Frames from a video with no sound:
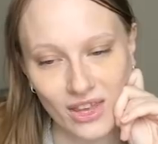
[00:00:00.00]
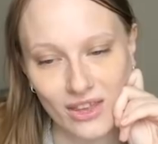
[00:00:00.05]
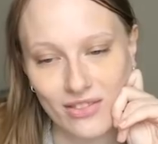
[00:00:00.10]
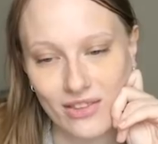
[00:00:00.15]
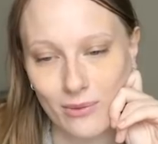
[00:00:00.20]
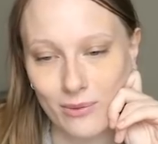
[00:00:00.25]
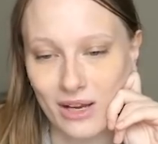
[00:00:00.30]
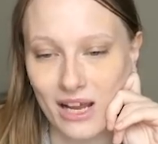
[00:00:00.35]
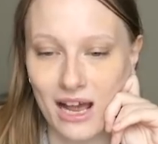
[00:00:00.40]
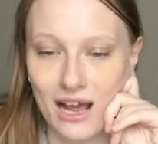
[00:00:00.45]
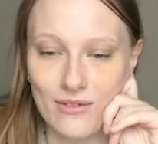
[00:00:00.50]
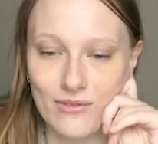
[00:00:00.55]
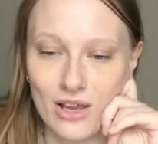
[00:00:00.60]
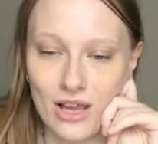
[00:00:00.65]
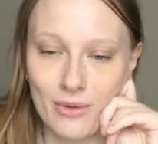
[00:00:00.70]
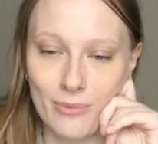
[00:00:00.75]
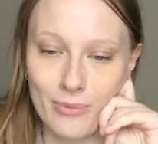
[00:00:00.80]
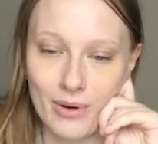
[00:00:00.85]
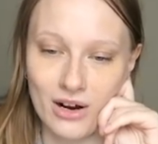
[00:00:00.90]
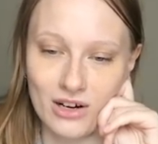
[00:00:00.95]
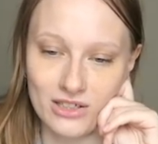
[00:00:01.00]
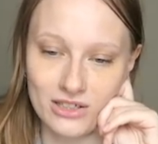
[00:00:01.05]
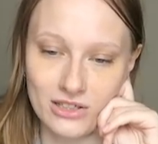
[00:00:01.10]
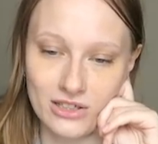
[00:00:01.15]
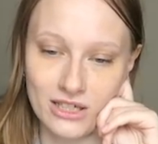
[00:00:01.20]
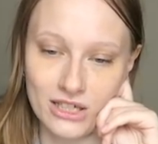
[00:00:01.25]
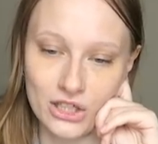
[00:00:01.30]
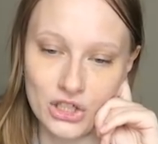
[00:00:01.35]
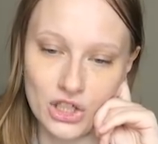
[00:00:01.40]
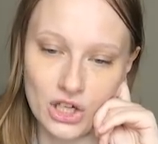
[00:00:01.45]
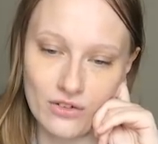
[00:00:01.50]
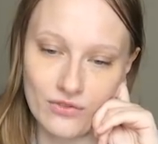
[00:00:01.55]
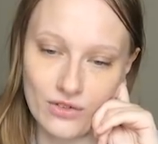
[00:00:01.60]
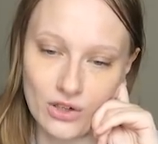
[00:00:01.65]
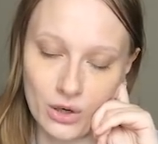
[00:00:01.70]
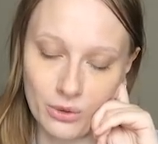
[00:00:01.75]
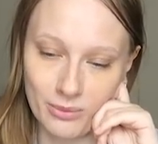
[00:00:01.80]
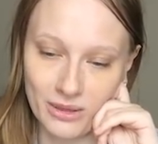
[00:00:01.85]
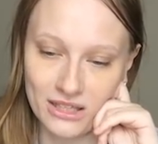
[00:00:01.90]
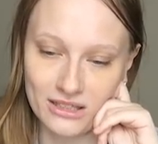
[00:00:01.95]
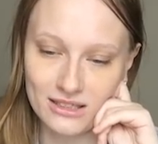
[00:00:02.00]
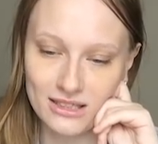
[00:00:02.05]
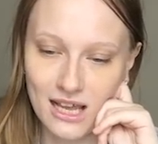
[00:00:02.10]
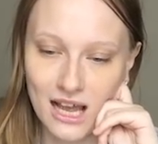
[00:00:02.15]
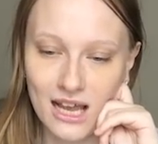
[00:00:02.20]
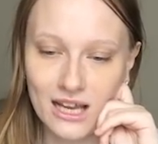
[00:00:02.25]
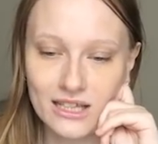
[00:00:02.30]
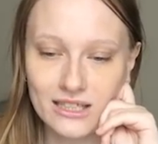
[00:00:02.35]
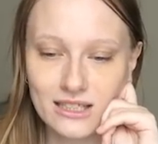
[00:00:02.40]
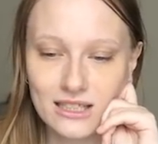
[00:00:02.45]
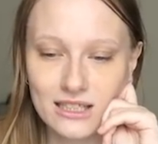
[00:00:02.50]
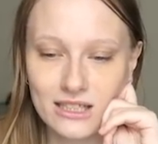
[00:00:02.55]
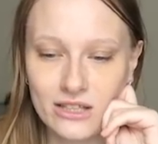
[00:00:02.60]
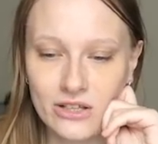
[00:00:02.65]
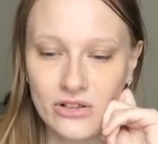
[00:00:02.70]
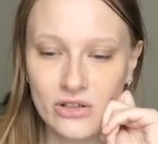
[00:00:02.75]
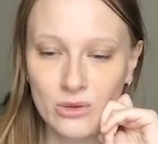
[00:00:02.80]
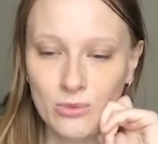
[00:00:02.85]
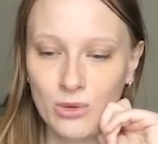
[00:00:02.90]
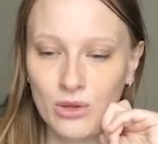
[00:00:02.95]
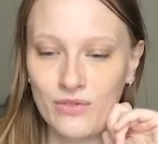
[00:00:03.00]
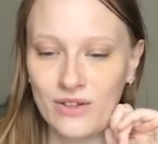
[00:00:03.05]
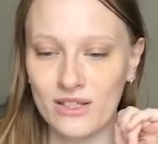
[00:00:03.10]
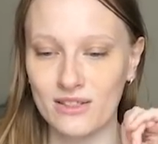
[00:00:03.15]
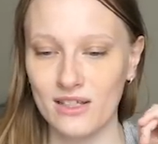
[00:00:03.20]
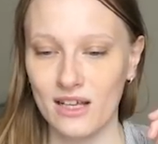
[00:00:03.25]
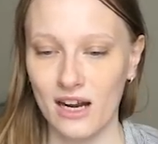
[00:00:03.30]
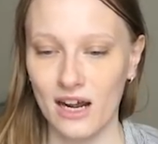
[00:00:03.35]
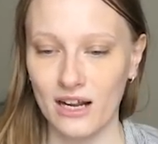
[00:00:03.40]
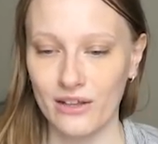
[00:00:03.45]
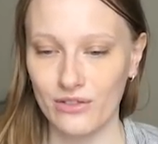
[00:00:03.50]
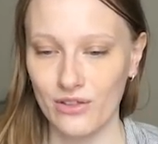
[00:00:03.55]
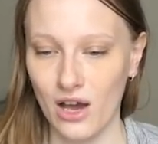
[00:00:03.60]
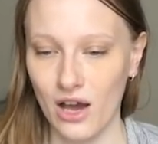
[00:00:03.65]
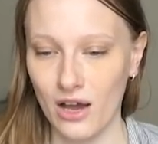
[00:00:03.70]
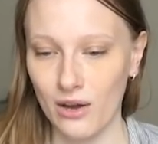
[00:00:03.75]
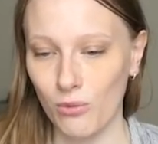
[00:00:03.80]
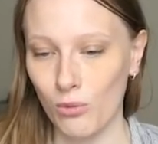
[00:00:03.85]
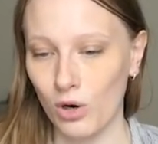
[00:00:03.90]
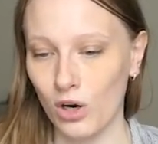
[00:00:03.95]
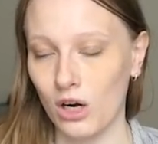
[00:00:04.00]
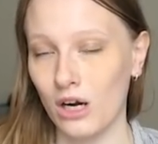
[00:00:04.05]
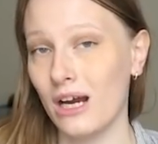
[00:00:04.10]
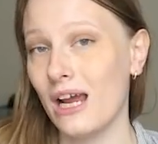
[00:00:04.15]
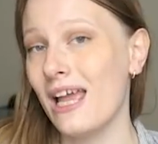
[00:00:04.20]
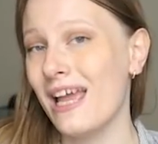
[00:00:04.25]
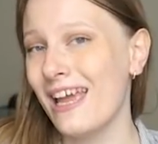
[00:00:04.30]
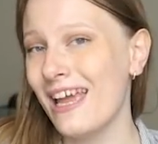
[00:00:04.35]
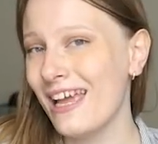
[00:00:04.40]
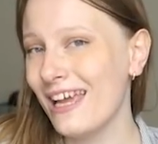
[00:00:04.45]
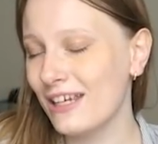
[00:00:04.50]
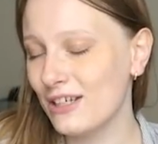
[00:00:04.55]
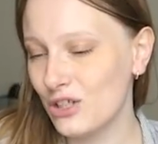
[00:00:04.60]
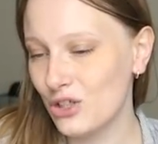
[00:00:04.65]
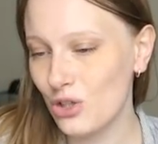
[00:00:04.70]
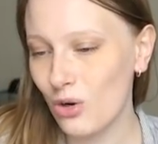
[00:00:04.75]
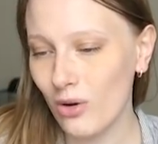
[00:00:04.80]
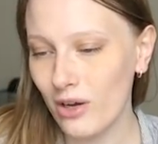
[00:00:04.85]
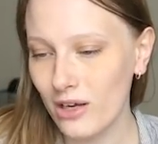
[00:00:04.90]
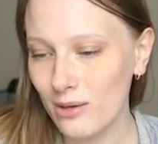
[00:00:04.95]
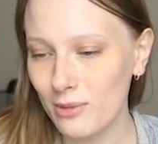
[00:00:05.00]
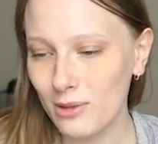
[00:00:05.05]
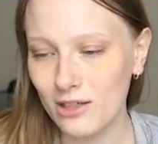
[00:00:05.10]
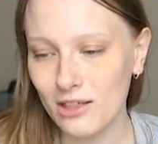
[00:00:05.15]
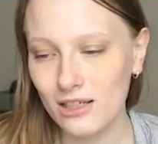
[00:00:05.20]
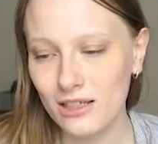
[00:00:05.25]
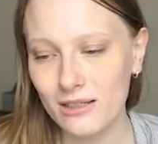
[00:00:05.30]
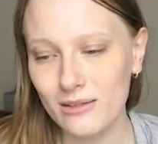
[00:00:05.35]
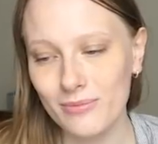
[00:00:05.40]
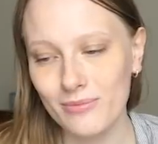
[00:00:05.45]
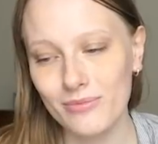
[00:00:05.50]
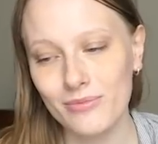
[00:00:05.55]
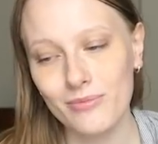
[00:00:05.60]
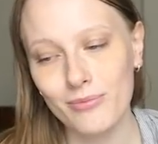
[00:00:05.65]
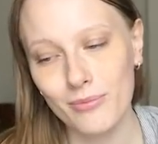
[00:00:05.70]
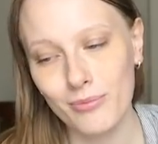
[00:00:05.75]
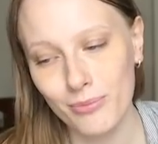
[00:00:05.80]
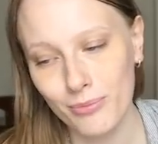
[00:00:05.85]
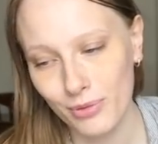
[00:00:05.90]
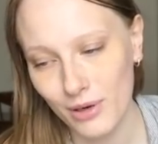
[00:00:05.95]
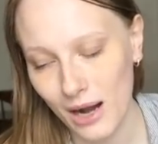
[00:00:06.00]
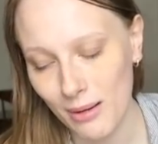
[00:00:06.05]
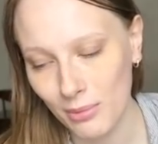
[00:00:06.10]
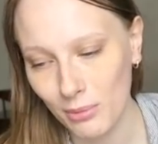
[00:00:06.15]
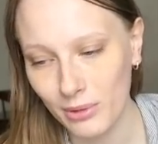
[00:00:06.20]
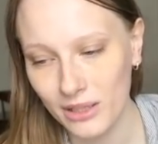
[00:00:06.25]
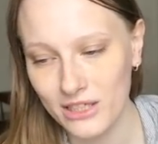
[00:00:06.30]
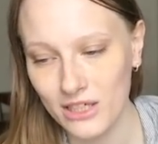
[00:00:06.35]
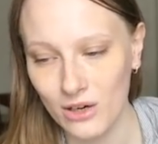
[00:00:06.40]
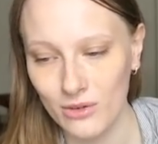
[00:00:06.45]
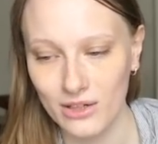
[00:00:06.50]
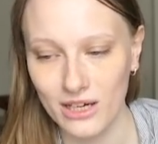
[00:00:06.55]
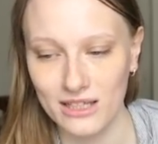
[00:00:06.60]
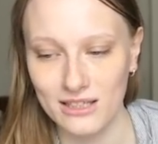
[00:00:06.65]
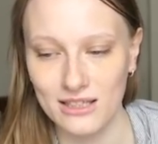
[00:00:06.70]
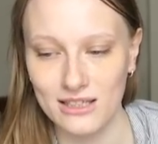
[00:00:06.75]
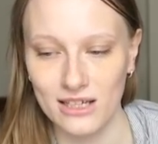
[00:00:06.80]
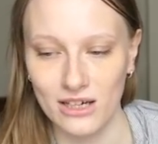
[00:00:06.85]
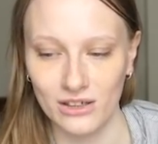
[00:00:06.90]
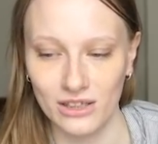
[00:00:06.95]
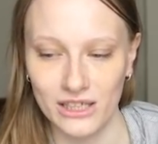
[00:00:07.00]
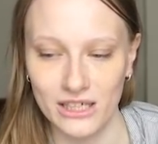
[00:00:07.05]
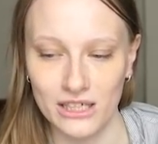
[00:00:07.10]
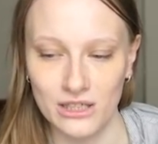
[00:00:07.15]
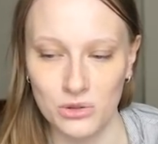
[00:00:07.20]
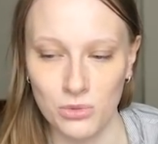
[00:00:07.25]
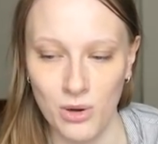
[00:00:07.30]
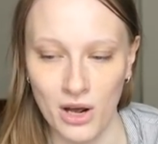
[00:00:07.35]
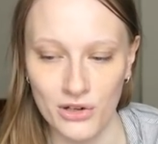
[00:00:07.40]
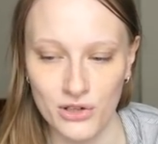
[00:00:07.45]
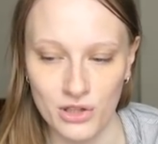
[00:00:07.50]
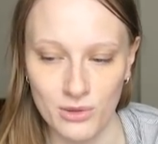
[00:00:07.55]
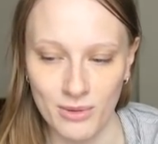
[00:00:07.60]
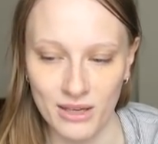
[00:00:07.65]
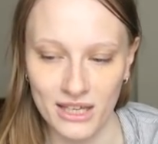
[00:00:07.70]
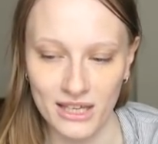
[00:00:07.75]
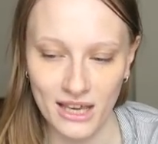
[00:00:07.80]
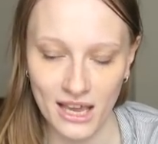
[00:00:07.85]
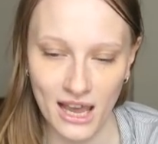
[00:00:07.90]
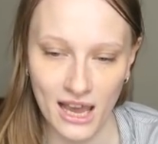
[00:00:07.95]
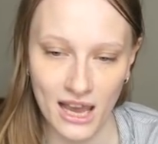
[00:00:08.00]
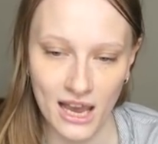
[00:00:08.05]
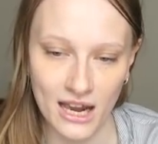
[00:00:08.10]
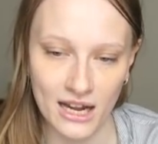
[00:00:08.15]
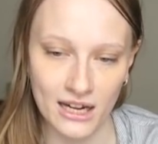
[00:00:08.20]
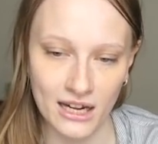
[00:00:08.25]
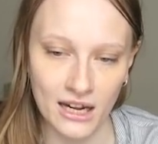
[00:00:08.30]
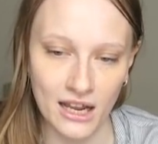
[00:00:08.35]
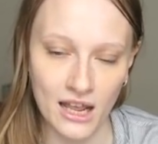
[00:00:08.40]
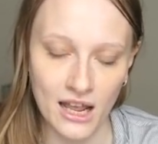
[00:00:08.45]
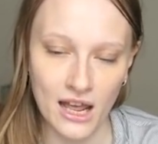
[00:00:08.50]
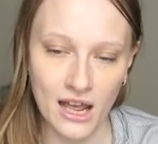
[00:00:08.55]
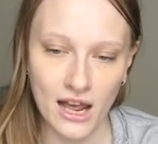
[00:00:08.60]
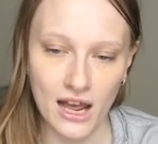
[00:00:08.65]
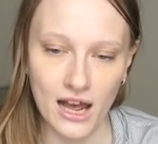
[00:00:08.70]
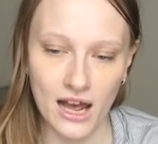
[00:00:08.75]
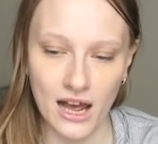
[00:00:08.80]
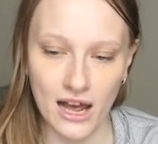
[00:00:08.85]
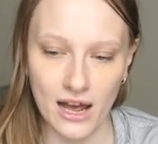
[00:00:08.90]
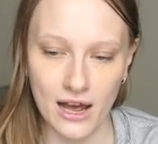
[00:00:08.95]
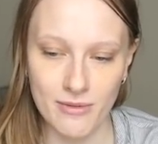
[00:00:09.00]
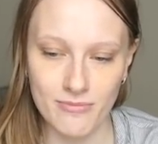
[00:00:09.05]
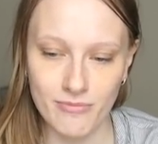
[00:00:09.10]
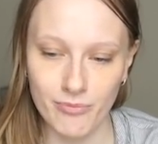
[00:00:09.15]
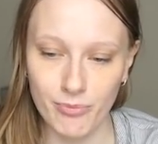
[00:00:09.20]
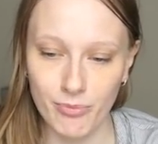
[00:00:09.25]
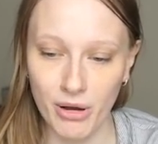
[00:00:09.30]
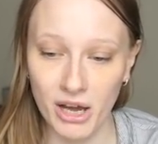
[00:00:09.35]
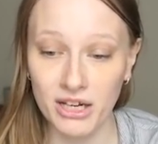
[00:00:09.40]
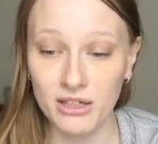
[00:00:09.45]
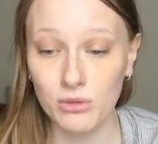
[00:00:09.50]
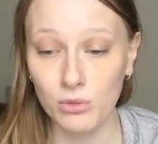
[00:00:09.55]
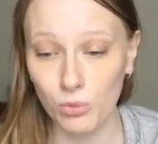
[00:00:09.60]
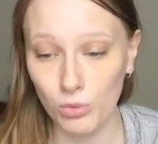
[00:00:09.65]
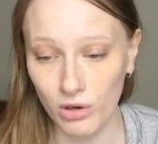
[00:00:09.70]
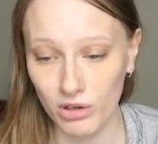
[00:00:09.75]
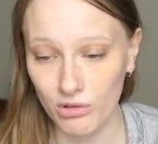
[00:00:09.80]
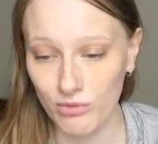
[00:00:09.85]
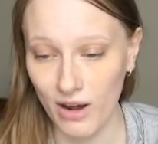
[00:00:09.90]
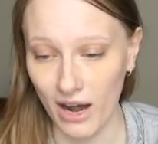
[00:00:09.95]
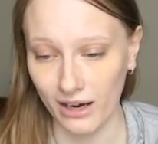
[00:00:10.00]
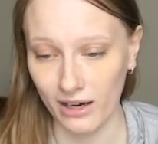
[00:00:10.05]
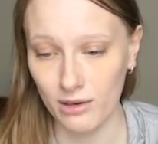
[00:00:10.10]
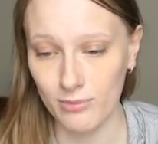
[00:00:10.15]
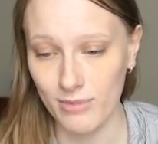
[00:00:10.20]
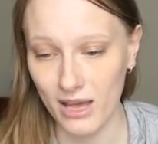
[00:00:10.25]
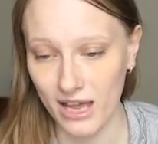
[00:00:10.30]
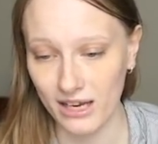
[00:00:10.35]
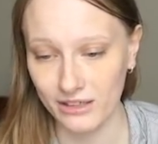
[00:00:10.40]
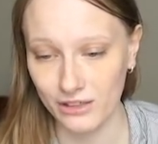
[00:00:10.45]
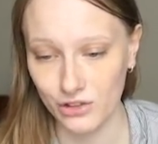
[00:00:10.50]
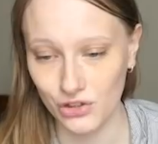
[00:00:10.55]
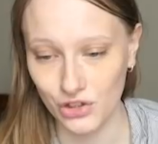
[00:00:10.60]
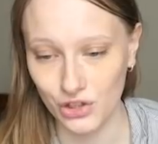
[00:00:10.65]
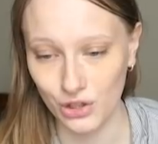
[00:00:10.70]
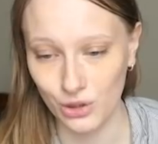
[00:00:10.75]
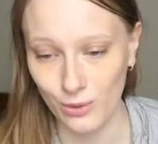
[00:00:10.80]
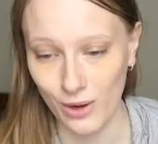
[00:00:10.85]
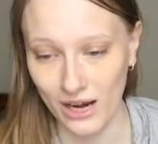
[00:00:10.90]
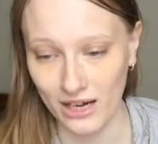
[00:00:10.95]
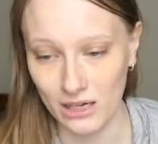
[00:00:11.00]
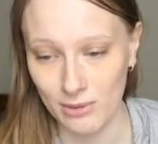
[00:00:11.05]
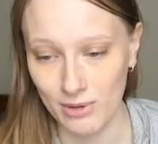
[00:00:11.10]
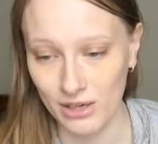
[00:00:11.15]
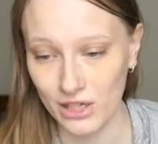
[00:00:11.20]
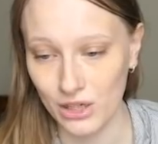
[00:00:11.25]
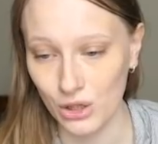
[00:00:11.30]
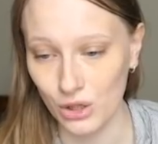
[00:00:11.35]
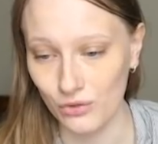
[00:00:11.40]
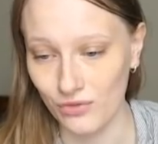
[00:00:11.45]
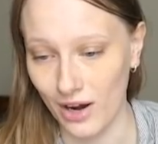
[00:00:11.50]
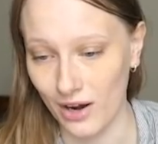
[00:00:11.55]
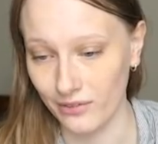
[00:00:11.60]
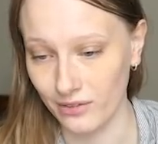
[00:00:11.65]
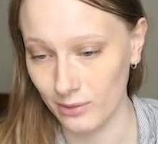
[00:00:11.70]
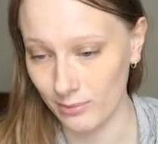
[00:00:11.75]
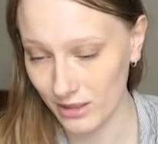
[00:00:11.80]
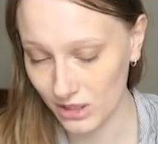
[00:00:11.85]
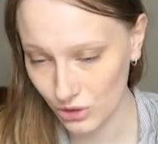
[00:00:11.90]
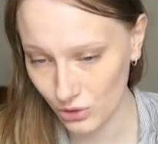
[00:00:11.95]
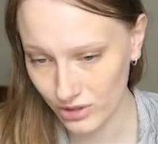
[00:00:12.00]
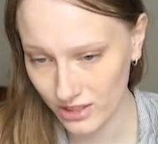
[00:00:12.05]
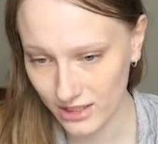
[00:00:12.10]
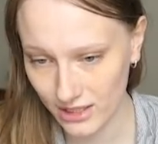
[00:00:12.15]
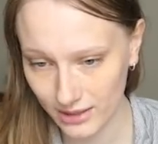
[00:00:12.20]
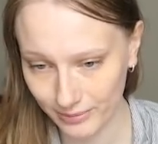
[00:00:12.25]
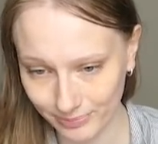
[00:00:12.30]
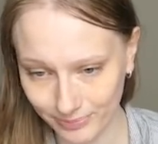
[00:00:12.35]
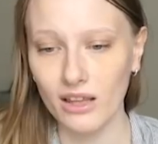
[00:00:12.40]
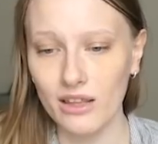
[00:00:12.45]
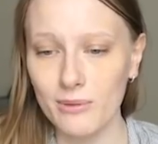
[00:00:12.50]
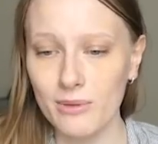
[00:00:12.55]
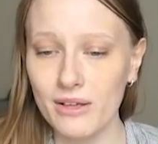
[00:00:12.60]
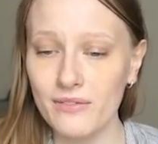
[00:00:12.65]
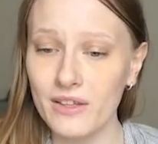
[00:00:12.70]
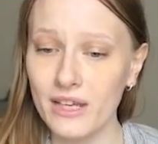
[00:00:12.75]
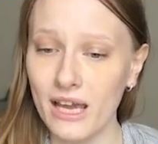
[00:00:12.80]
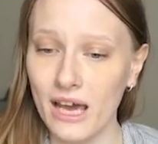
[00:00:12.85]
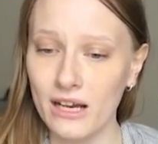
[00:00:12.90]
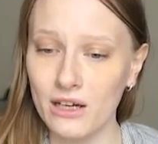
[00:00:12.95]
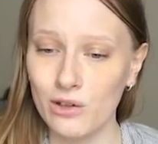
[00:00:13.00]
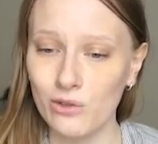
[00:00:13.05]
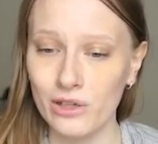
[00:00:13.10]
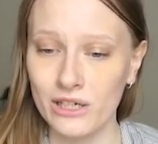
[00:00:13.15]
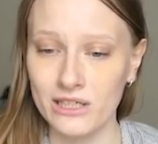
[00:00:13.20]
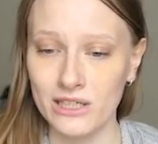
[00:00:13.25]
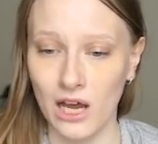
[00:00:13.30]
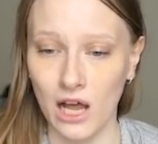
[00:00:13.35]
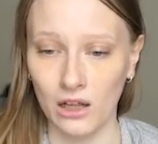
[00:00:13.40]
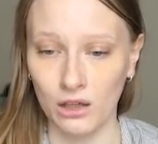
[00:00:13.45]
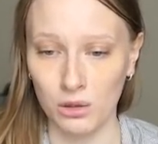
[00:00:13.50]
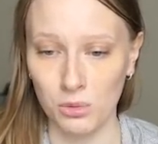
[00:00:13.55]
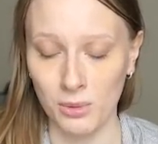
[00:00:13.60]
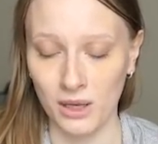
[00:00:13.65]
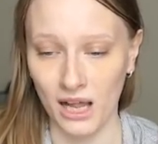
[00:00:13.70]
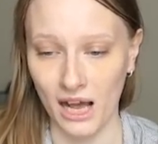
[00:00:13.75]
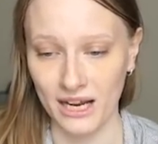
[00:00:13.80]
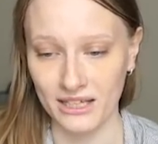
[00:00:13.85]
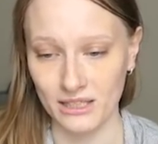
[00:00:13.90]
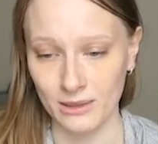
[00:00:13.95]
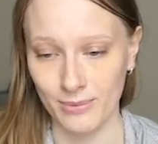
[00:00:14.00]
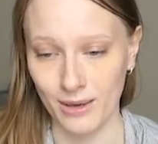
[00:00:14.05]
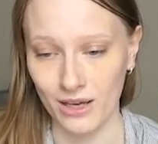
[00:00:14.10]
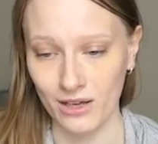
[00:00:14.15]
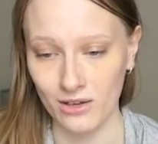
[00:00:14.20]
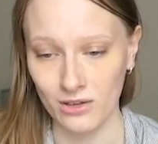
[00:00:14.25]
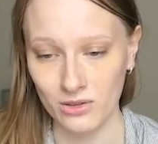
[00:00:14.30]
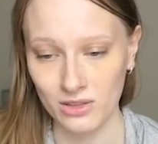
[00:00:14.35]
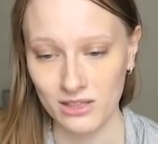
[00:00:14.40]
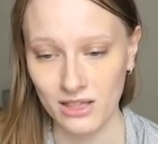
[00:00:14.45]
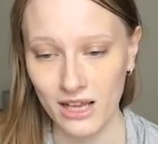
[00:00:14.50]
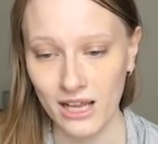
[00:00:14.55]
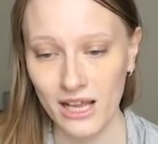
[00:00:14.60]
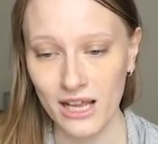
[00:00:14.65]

Then we have A Parsonage of No Mean Size. These are movies that I thought were enjoyable, probably don't necessarily need to watch them again, but would recommend to anybody who found them interesting. Then we have the category Tolerable, I Suppose.